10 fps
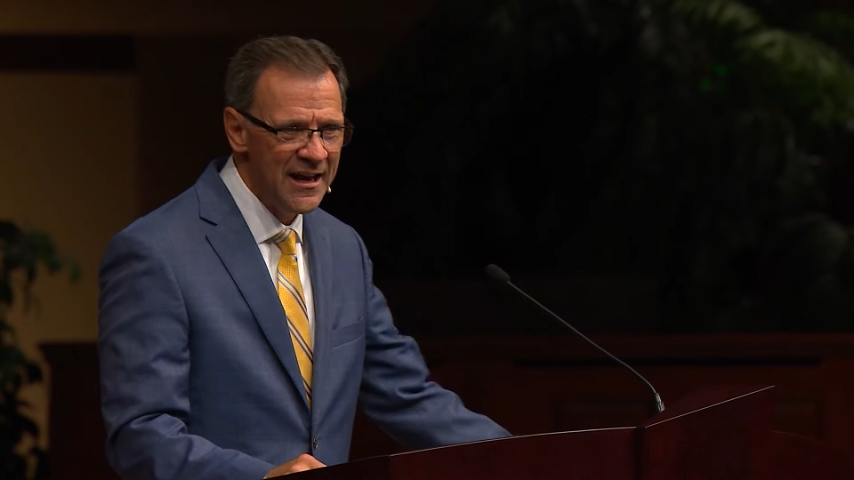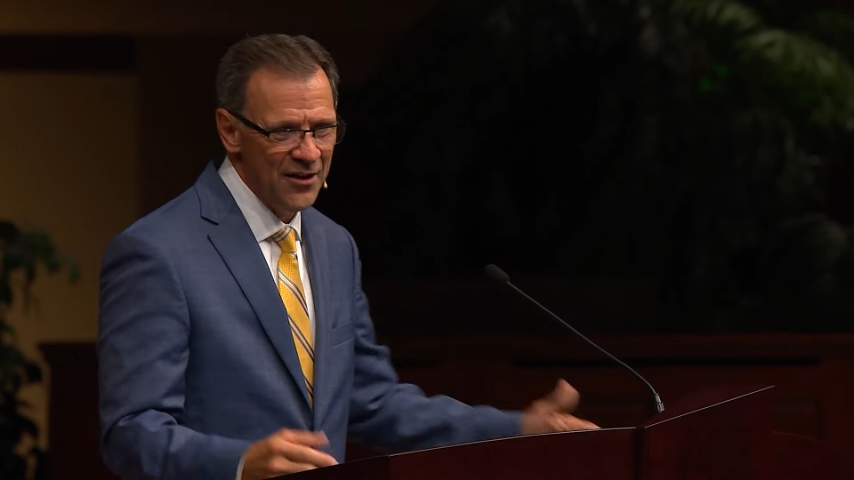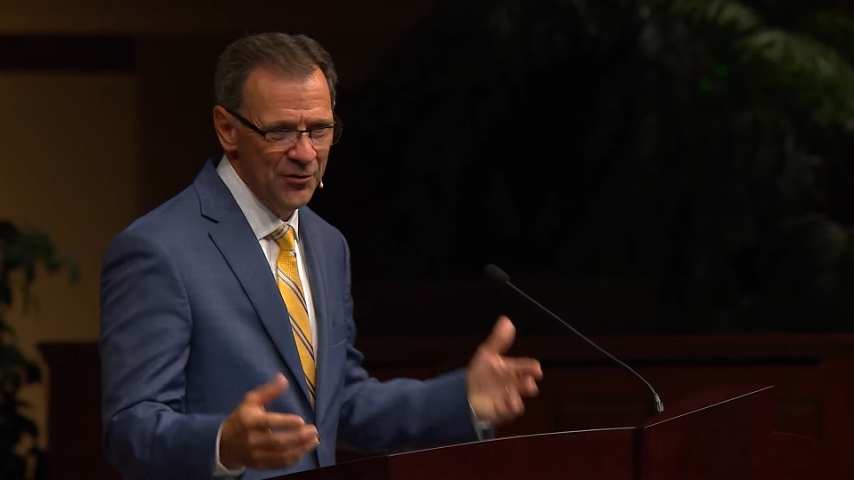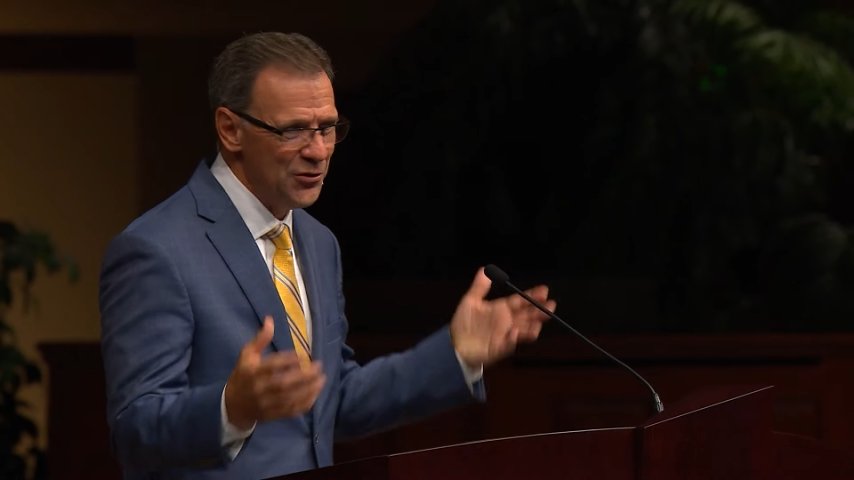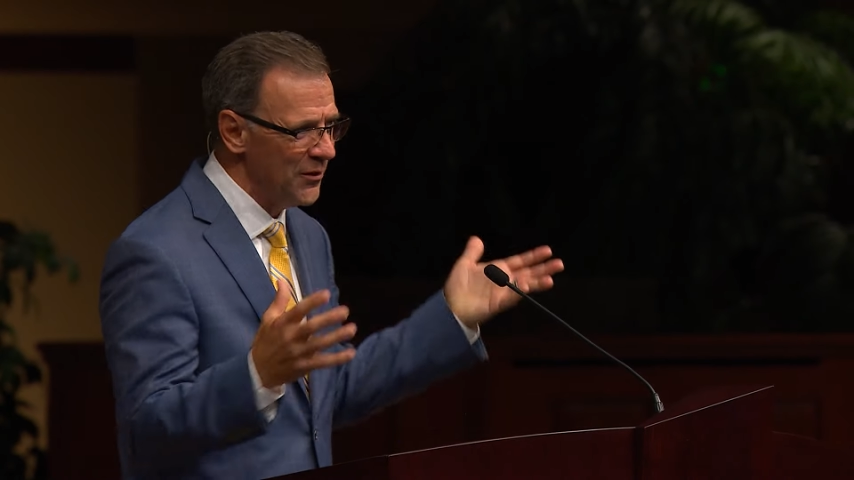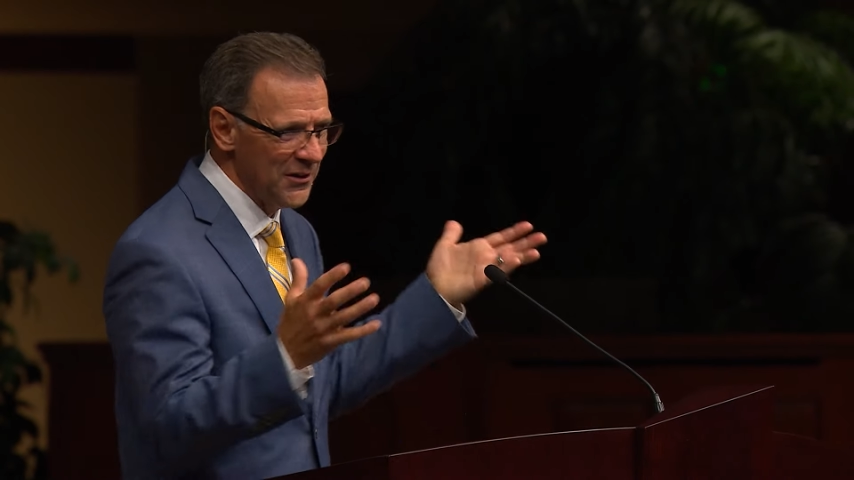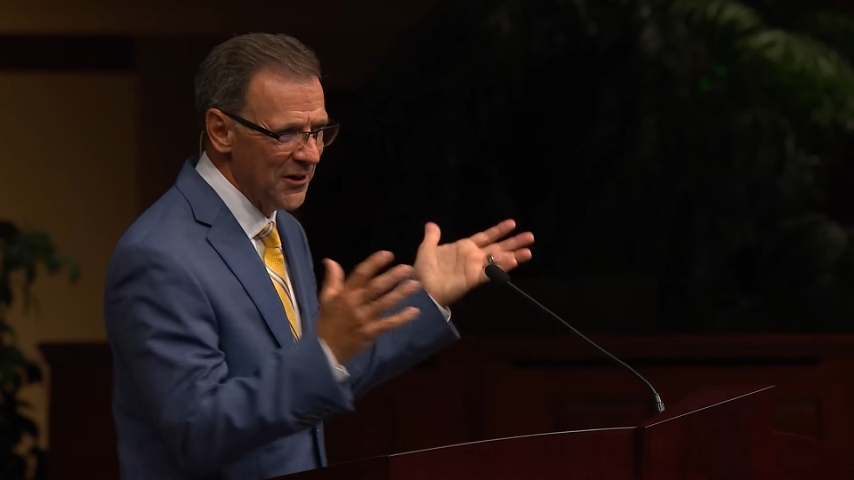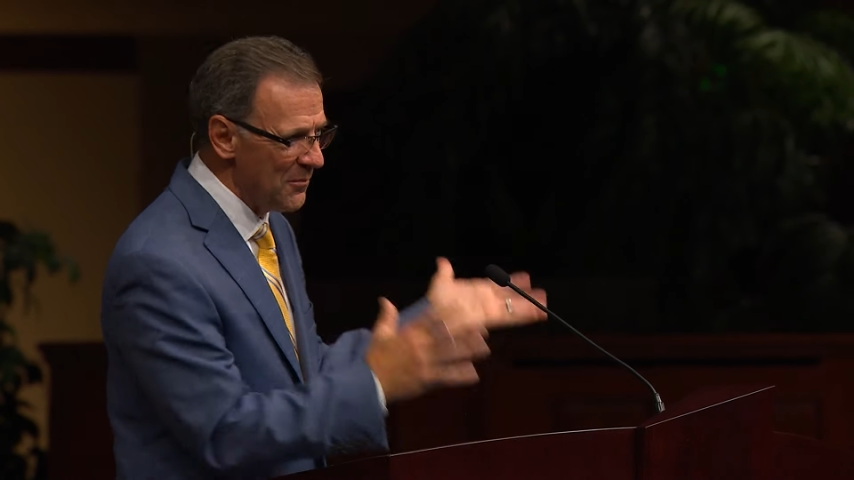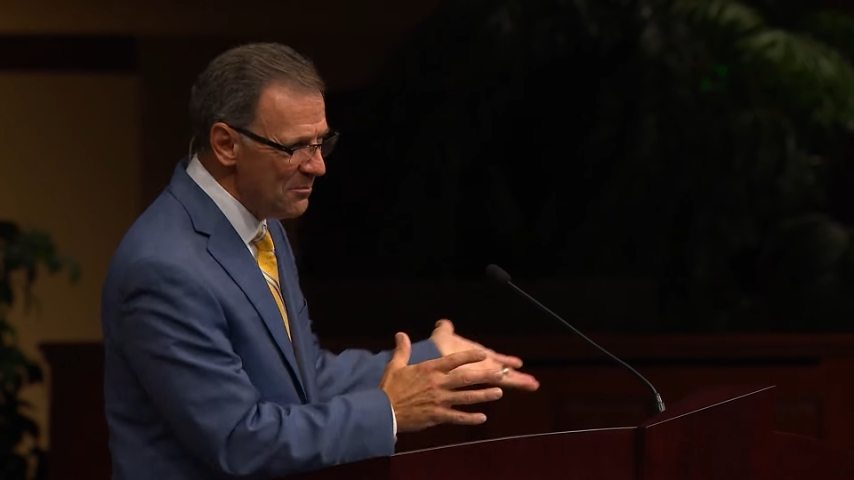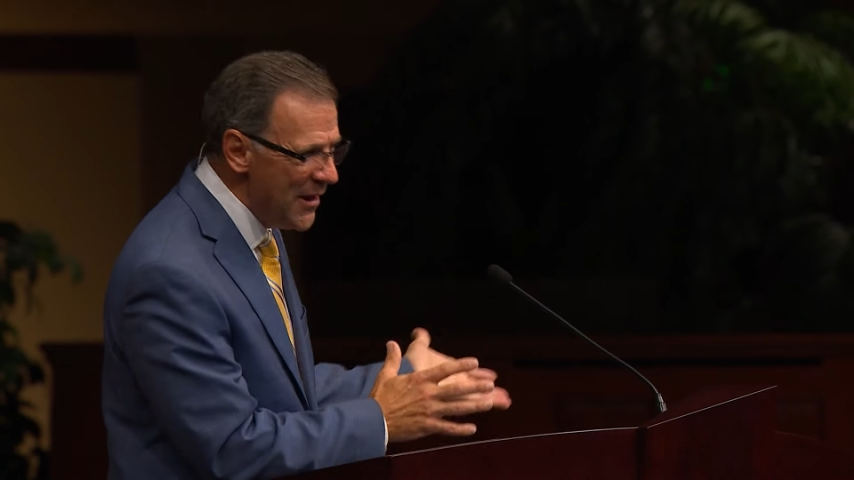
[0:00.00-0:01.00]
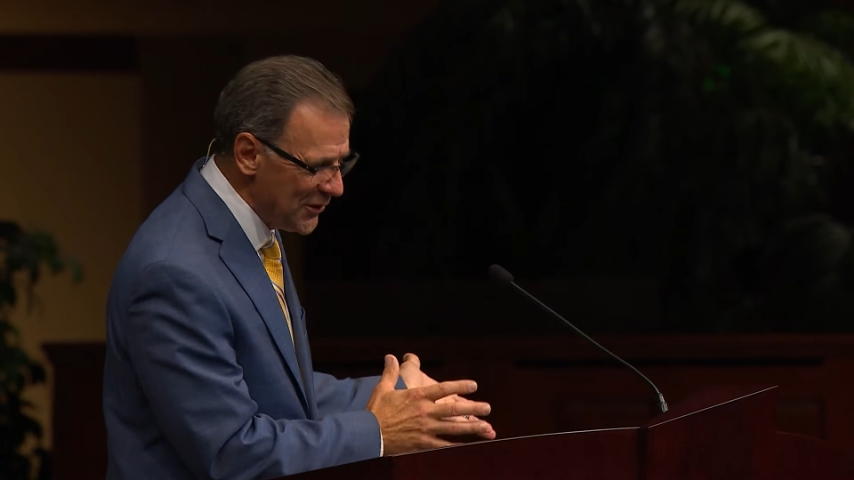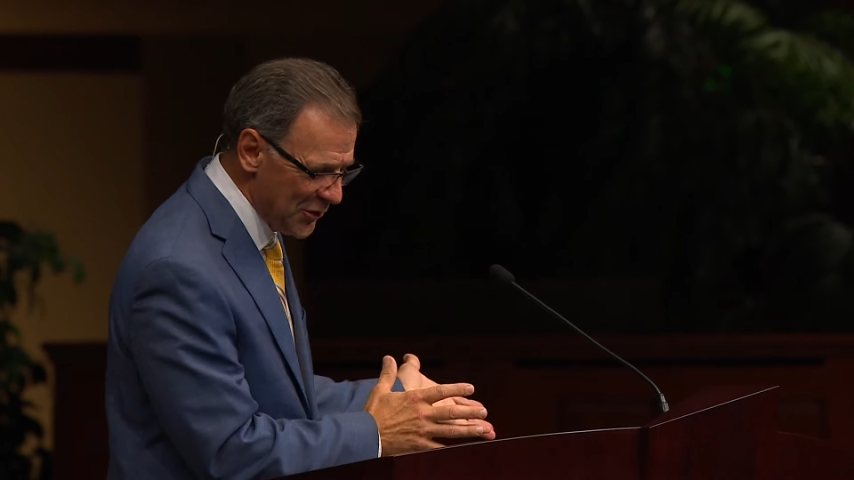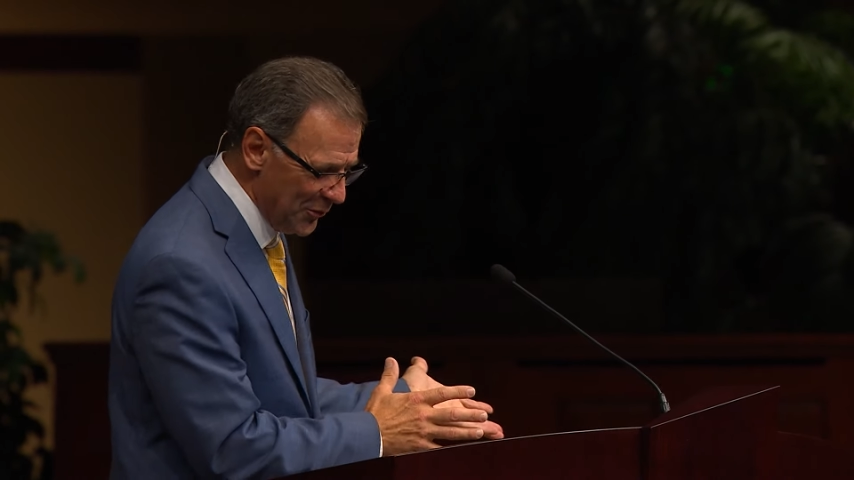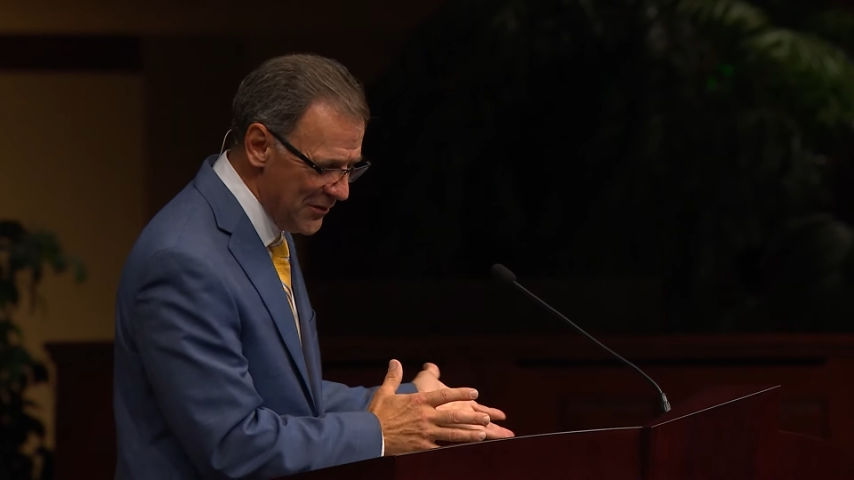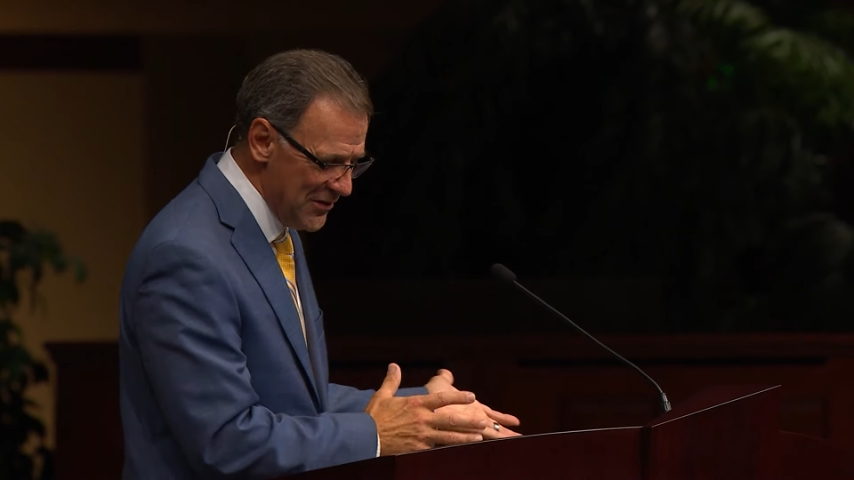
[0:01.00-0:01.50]
if we do a little
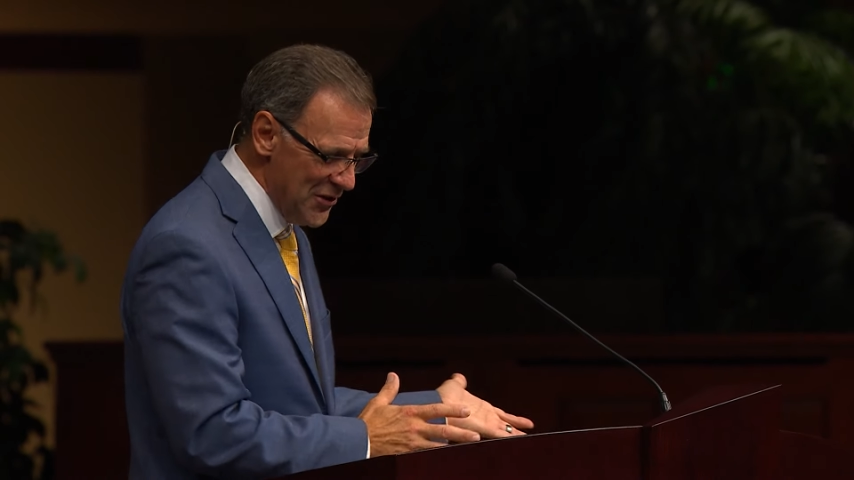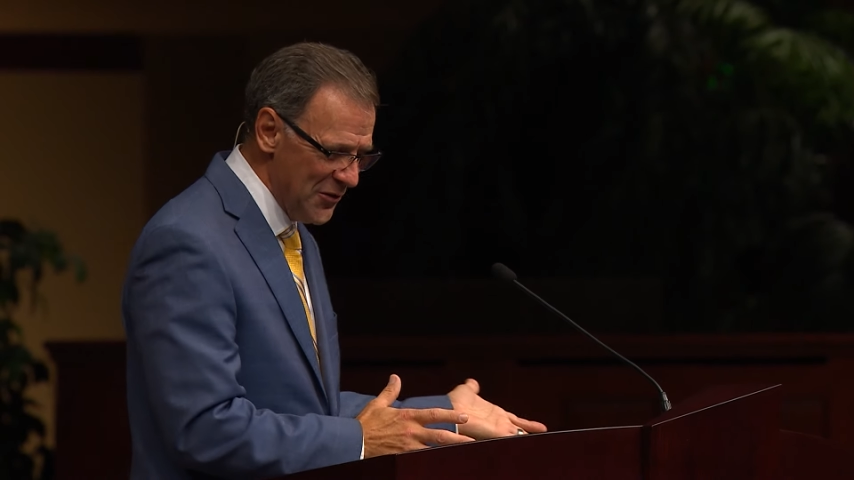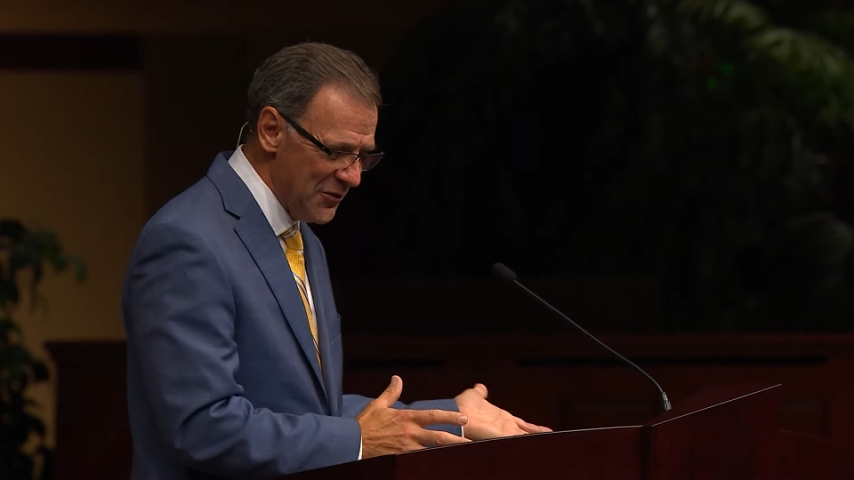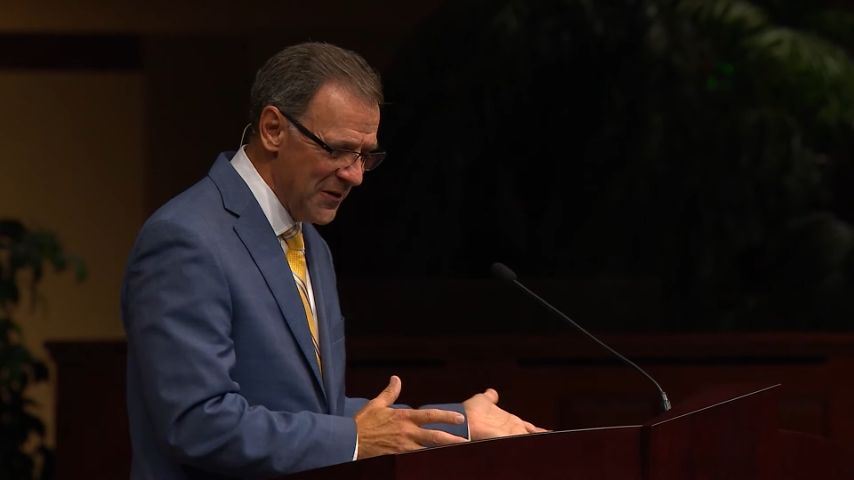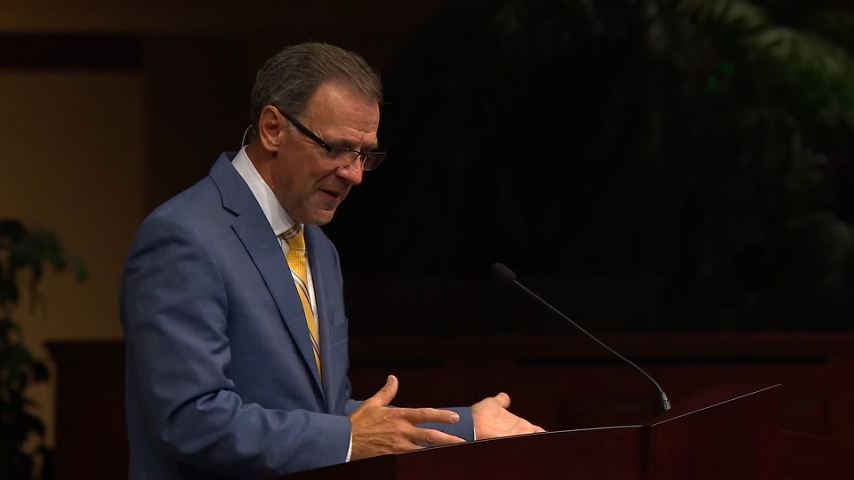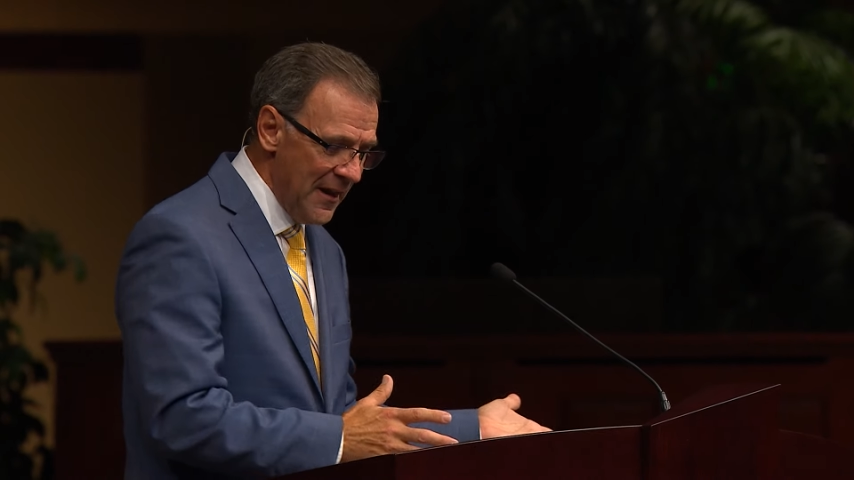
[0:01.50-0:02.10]
mental review.